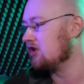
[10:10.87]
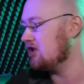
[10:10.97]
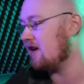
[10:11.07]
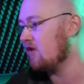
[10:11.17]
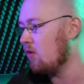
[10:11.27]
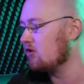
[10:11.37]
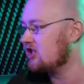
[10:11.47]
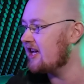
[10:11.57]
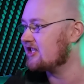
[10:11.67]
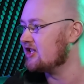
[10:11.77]
You'd have to roll
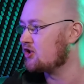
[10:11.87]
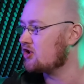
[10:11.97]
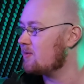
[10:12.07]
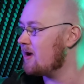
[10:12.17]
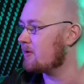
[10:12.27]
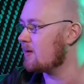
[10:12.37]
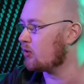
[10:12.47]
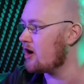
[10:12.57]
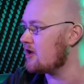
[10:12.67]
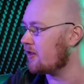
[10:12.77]
sixes just to be able to
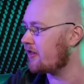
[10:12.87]
breathe.